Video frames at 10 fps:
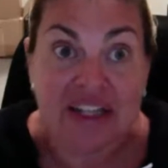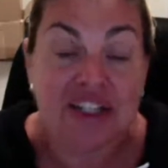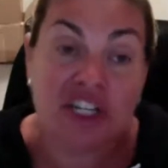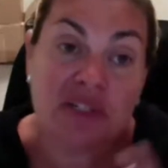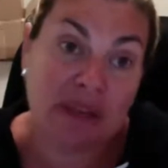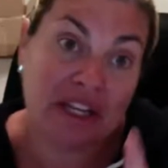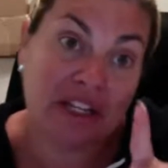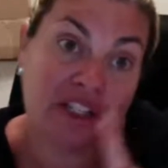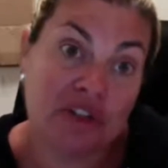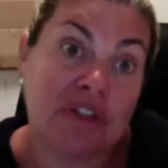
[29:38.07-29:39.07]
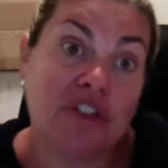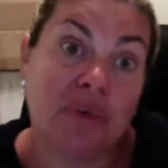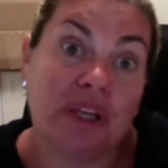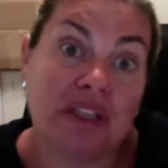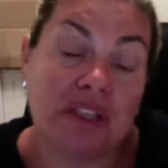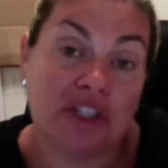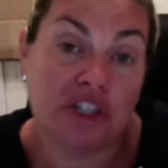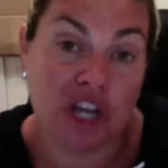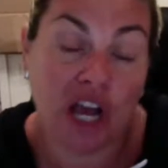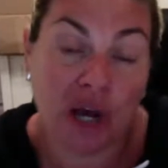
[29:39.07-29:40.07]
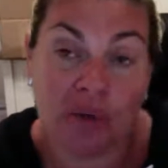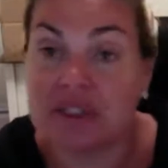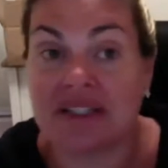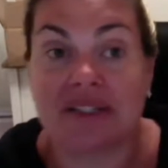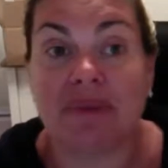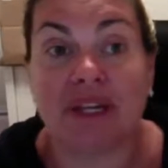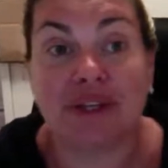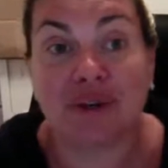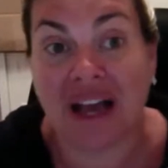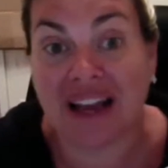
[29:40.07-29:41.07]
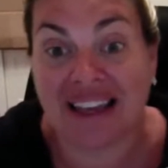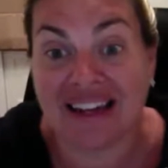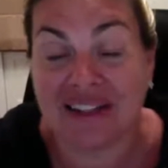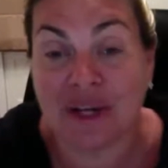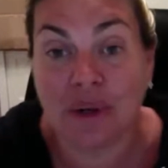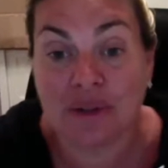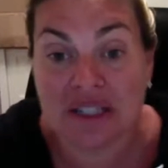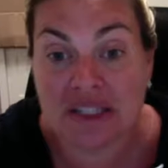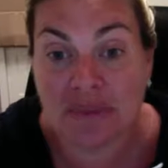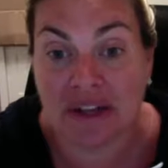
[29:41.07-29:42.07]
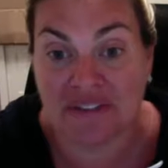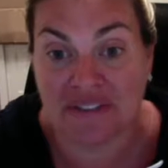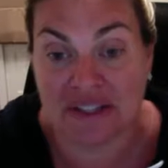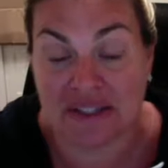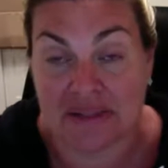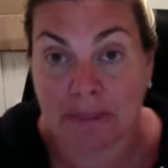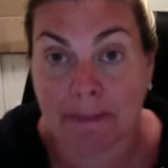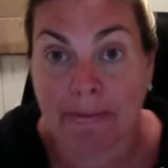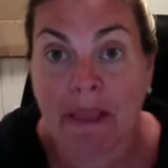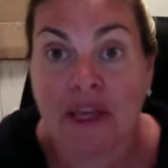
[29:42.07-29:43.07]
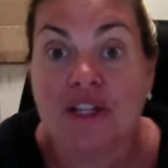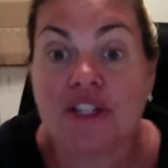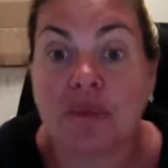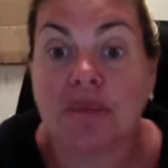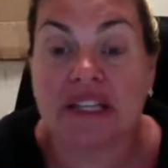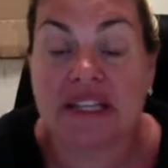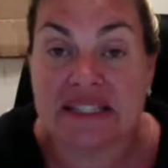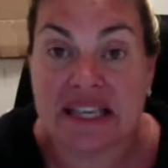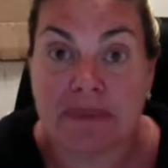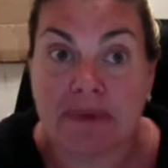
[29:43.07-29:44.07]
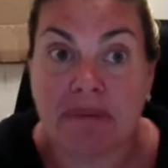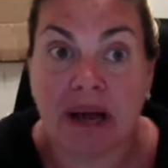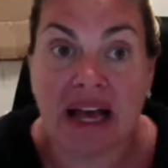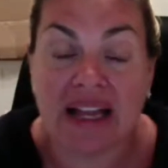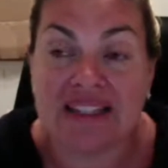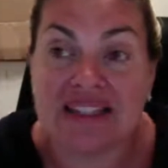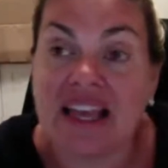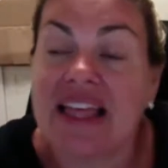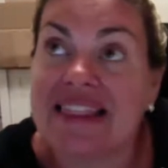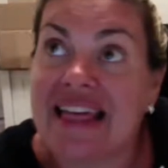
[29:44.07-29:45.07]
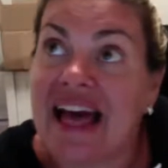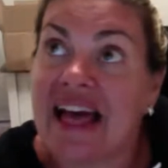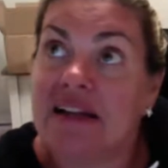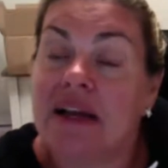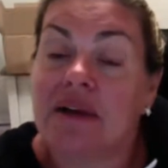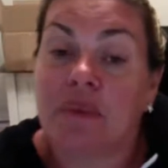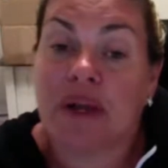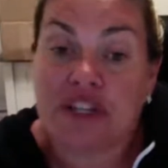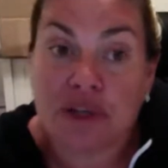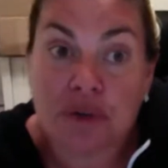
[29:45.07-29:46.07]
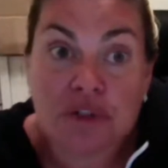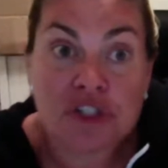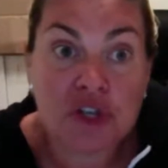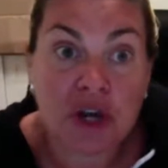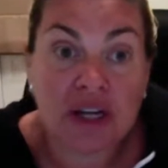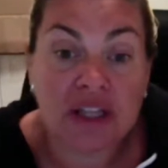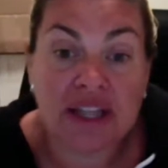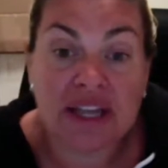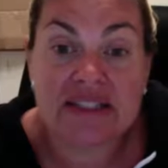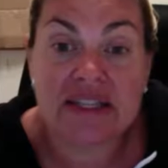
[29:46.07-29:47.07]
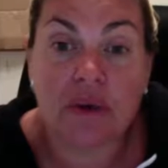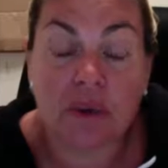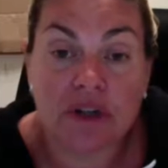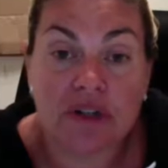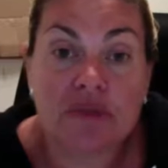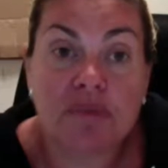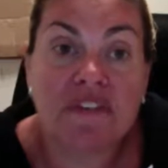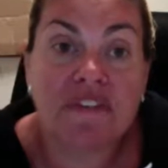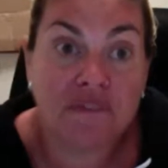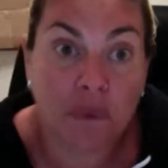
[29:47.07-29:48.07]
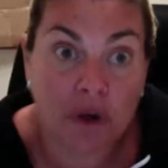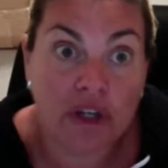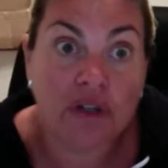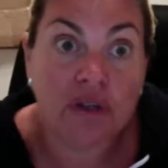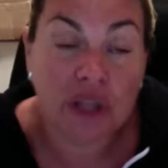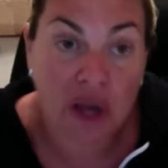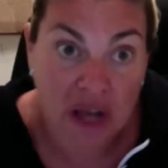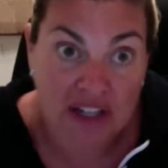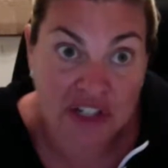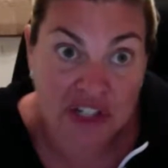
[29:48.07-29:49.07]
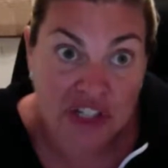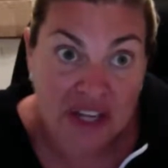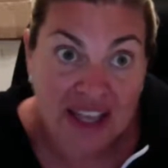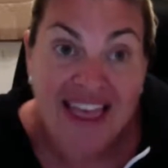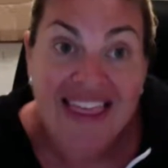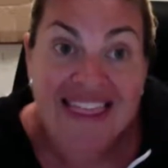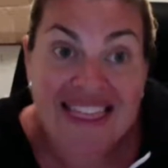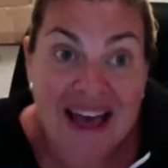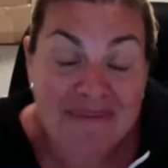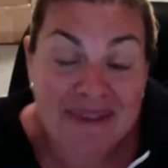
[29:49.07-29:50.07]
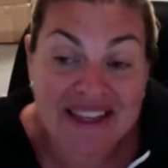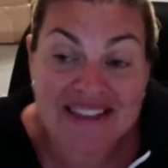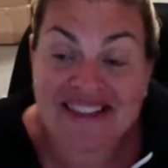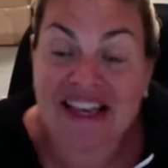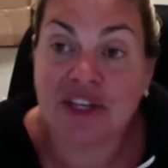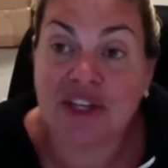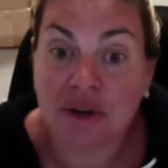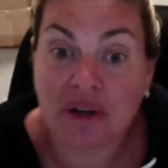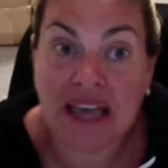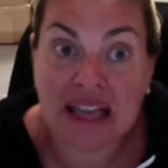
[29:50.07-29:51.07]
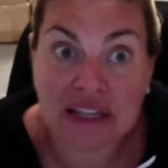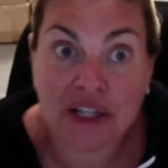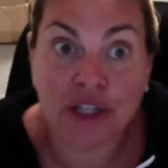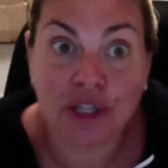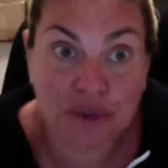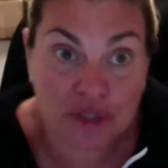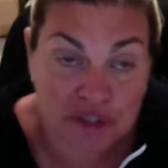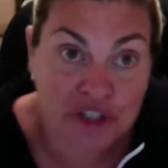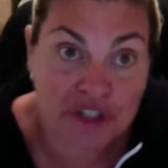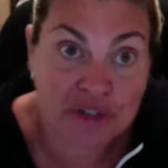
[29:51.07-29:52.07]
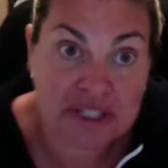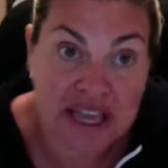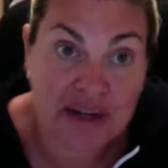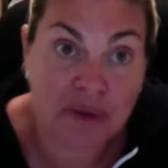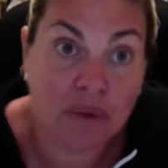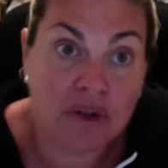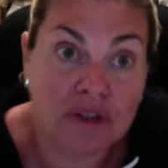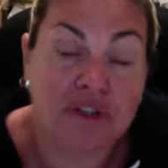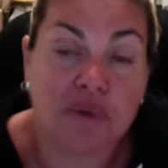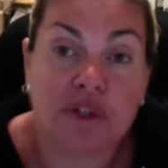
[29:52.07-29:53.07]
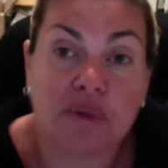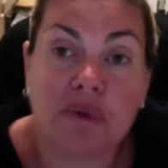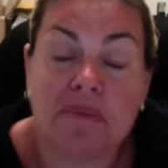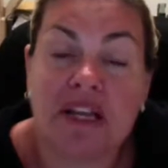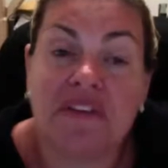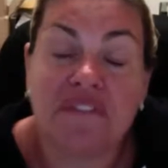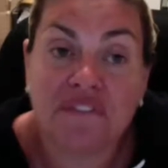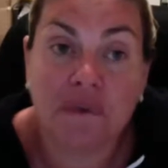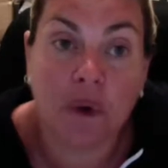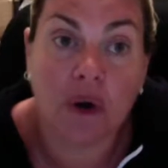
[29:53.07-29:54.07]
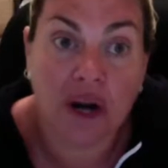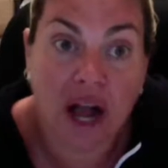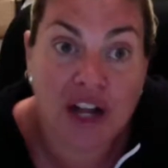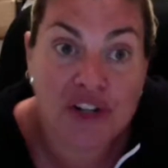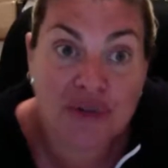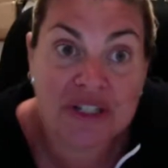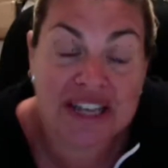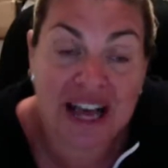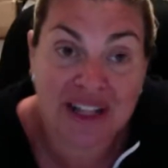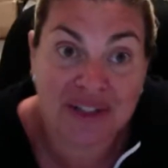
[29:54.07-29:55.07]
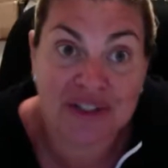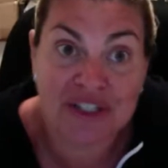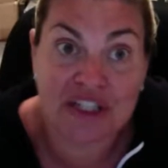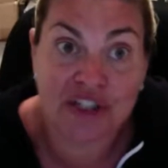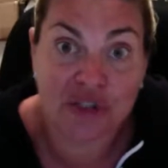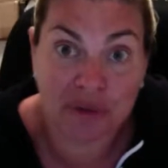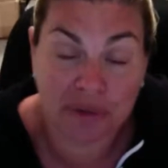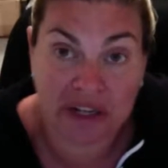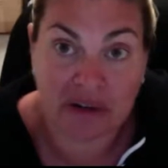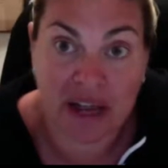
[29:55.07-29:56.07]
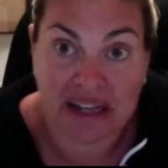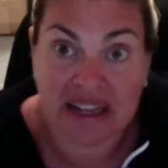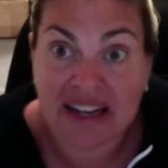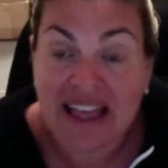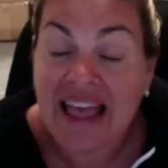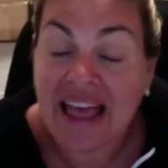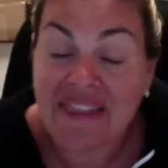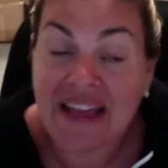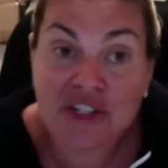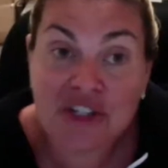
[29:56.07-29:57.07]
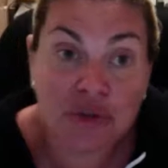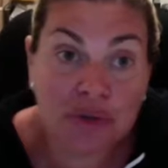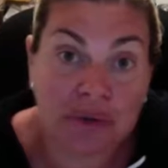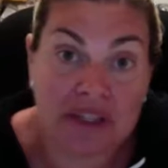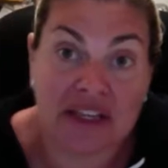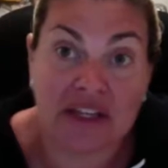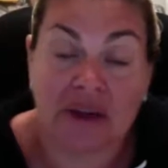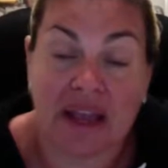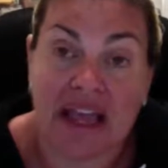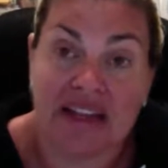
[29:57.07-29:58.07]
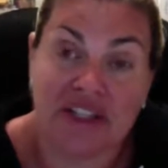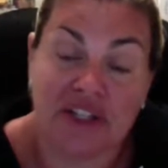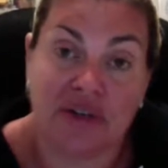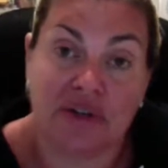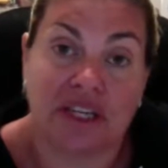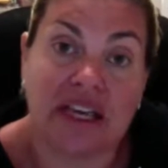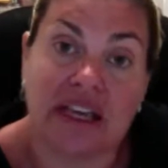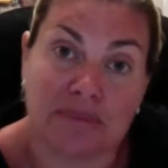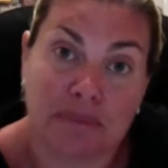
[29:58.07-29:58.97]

Just because you're doing the show doesn't mean you're not getting the hostess benefits. So please keep in mind that when you start collecting orders before your launch, that means that you're getting closer to your 10 orders, which will mean $400 in jewelry credit, and that's jewelry that you're adding to your kit.